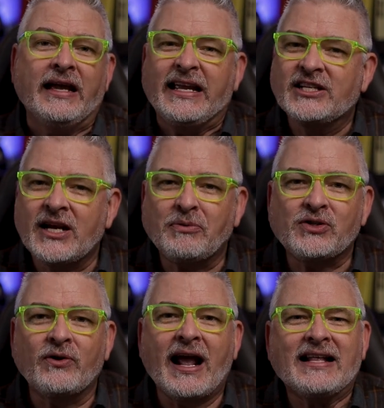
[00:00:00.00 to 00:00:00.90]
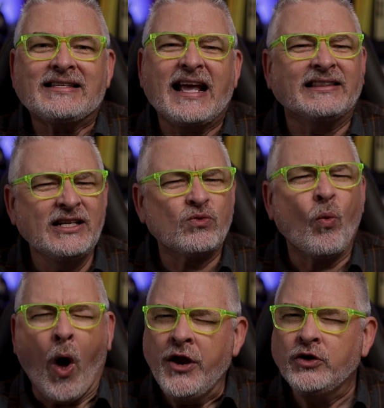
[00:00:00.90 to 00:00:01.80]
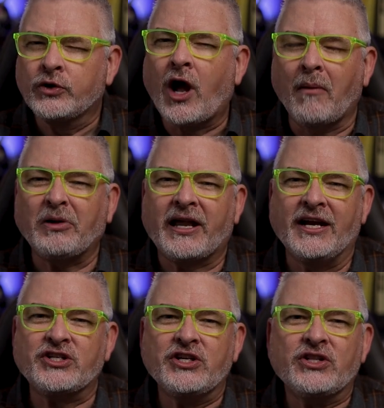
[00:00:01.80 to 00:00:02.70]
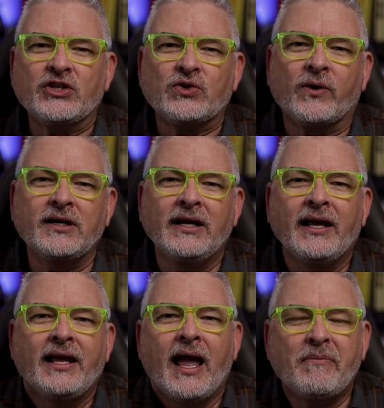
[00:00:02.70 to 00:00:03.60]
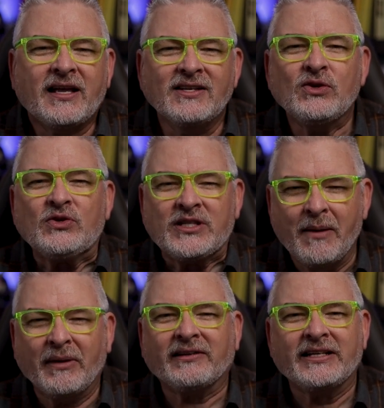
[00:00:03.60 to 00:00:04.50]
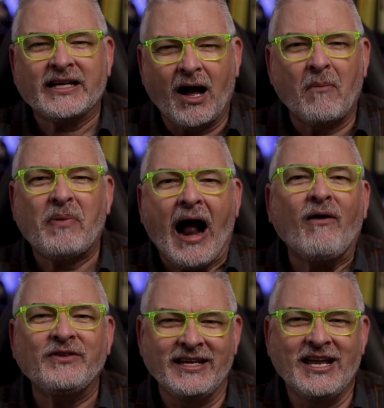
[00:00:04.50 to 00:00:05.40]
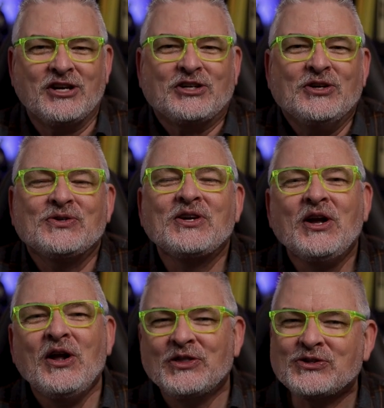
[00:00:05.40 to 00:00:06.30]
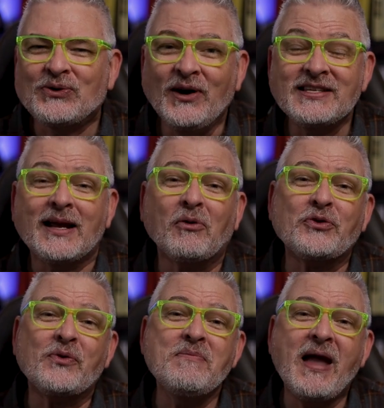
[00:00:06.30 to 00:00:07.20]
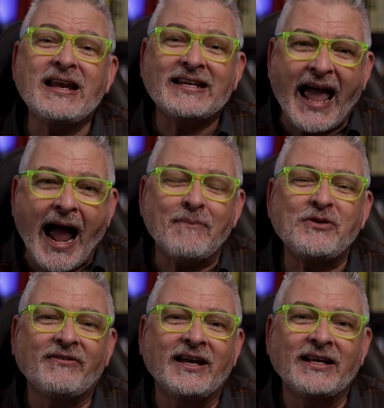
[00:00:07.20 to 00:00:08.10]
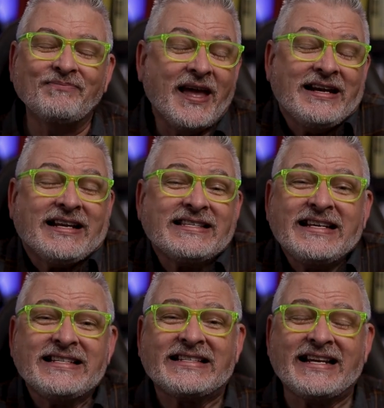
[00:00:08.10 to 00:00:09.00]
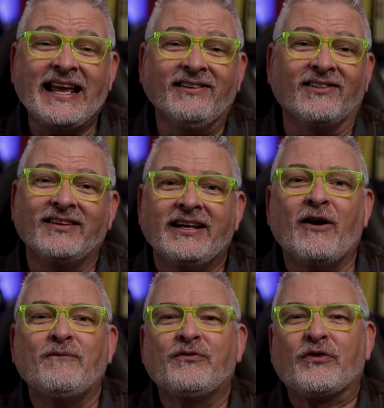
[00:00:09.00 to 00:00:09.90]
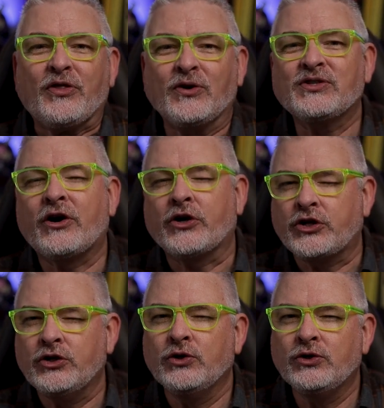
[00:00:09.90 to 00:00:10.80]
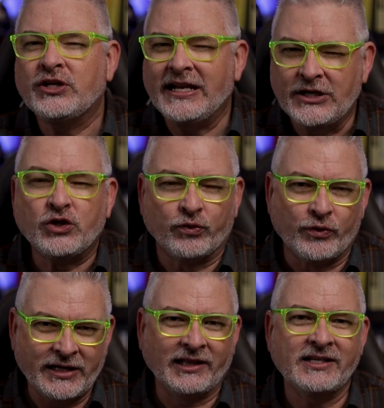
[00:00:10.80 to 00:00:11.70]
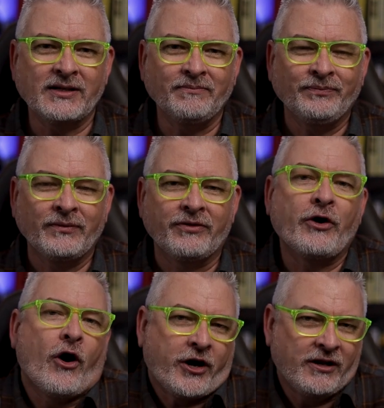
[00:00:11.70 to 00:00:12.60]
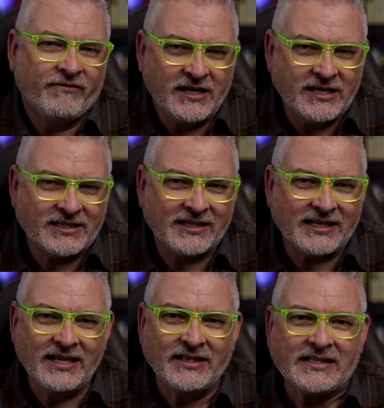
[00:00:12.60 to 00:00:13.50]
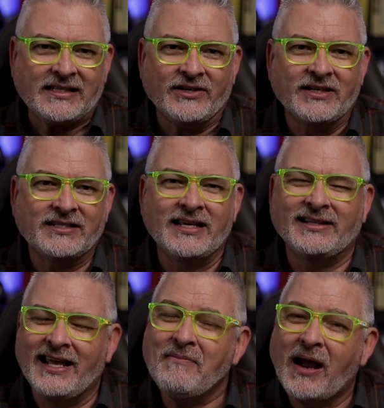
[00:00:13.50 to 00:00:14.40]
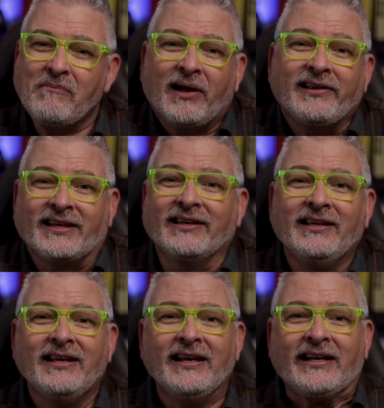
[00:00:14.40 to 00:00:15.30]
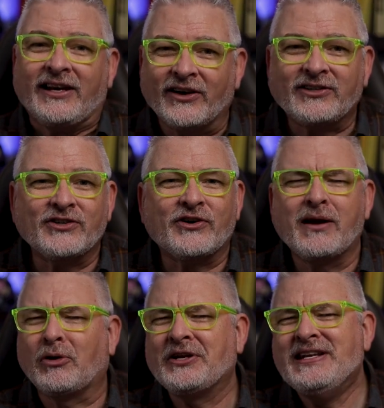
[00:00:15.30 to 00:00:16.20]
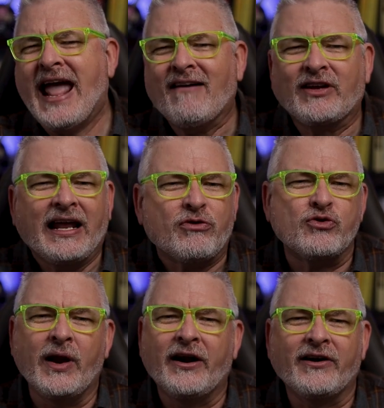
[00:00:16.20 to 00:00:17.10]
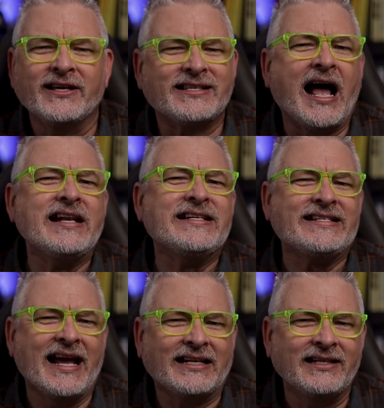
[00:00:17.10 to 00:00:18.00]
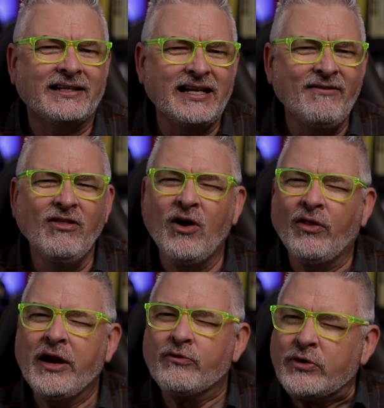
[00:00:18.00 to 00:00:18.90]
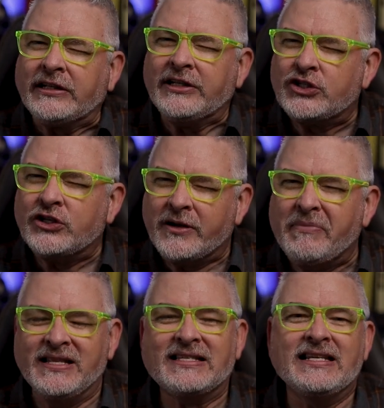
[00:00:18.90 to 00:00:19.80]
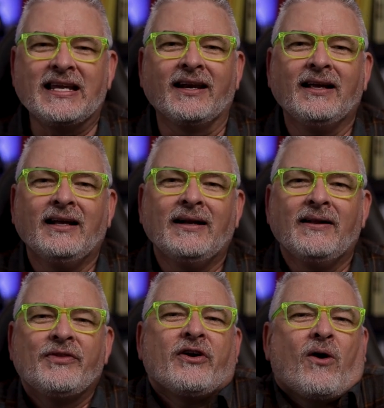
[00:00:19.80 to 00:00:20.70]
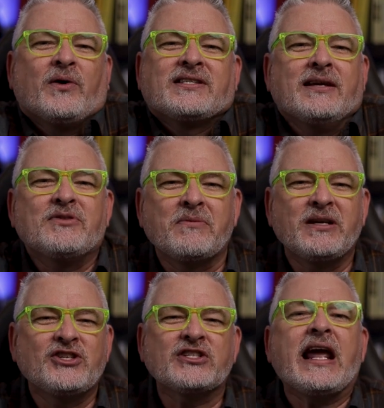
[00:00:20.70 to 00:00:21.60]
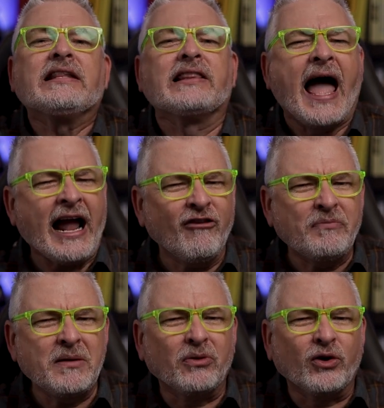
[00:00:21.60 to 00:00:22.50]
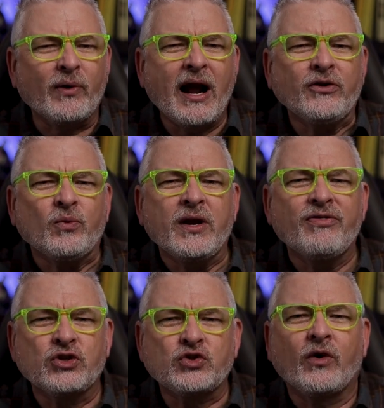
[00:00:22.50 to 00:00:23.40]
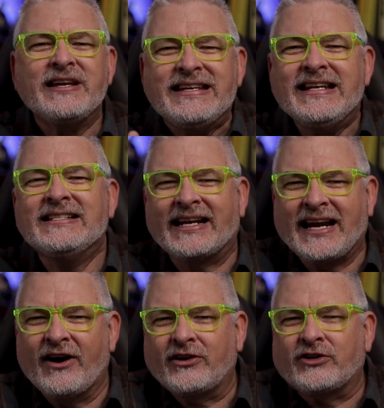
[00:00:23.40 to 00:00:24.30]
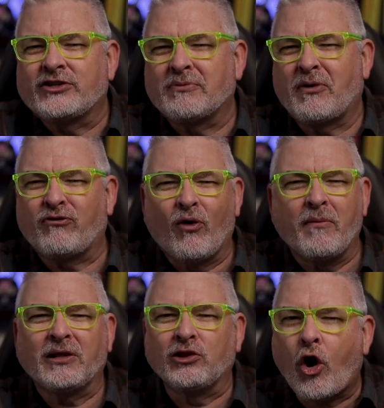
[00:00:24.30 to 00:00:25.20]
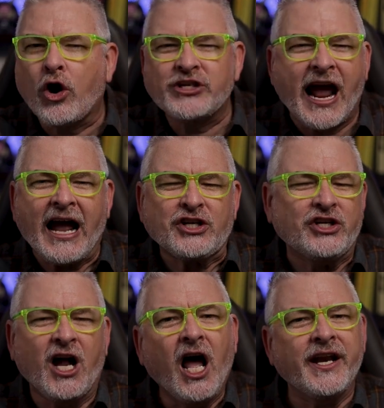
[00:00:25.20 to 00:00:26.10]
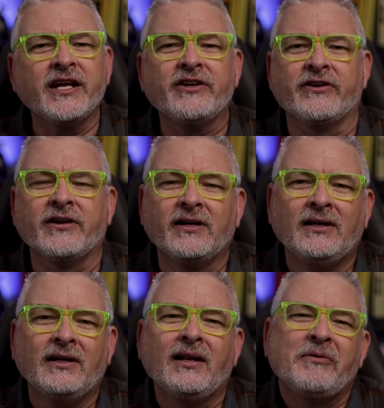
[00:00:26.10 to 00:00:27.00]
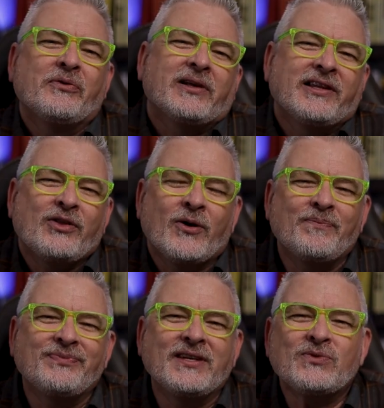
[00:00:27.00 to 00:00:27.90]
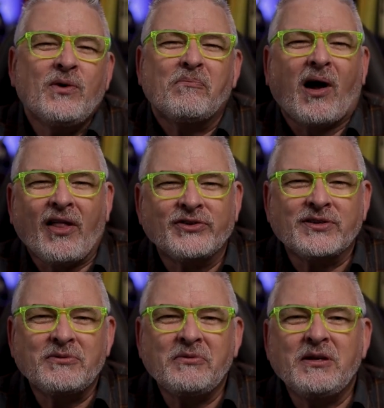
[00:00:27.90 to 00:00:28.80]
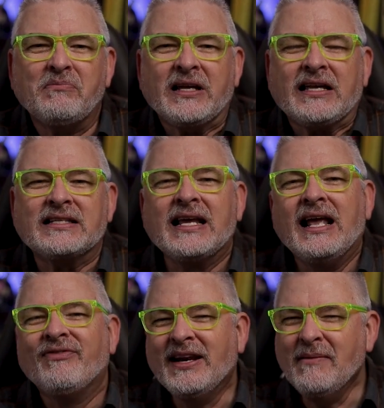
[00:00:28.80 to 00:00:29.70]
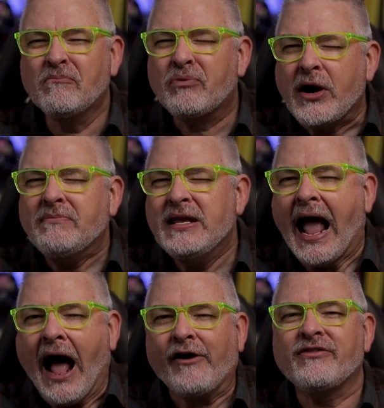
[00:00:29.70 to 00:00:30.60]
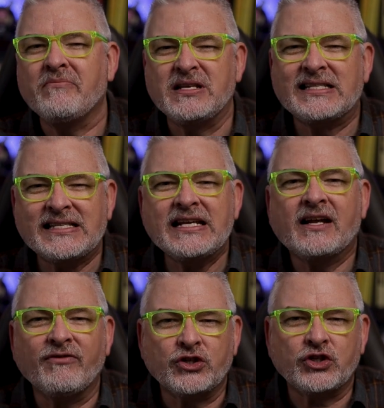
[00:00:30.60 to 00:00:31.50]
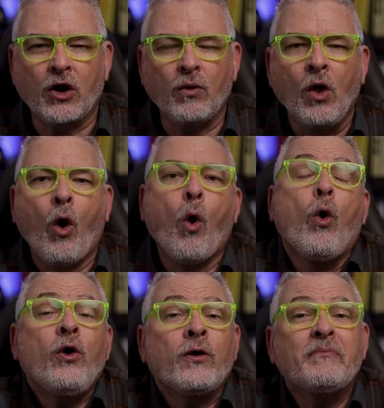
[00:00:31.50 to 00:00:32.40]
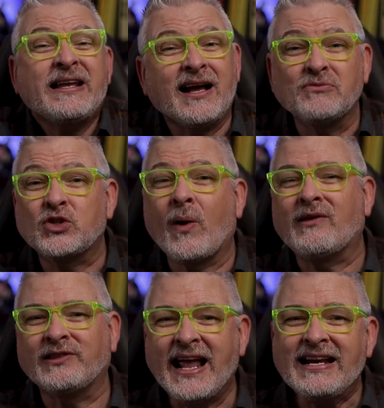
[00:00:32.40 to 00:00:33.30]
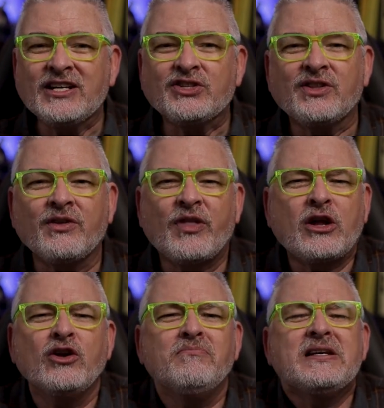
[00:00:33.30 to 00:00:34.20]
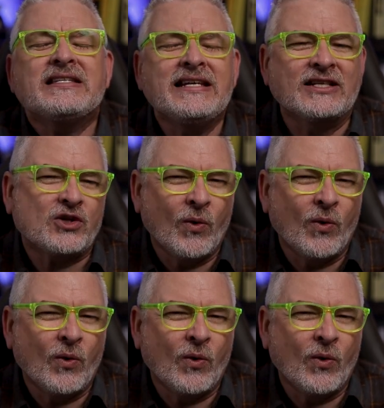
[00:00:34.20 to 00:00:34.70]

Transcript: Each episode adds at least one new complication to the story, and because those typically compound the issues, the story is able to remain captivating and it doesn't get stale. Now, for those that are huge into realism, there are conveniences in this series that they might bug you. Characters are able to navigate through areas undetected, even though they really should have been seen. And there always seems to be just a lack of people around when the story needs a character to perform a large action unhindered. I mean, really though, these weren't bothersome to me because they didn't break me out of the mystique of the show or become so outlandish that they couldn't be seen as